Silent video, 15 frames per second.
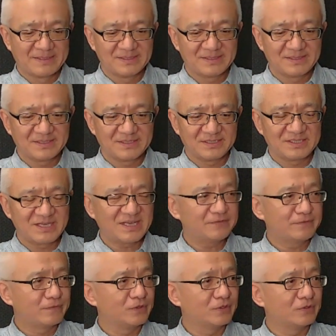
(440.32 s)
Chat
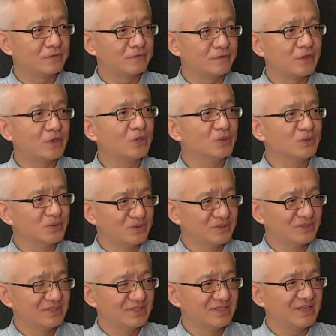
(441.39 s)
for All.
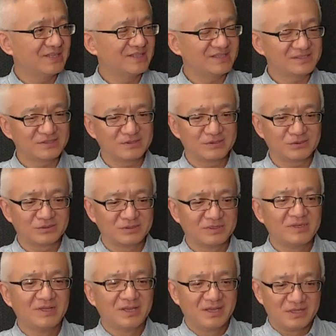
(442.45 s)
Yeah, that's
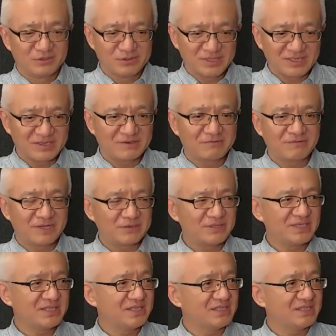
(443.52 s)
really a very.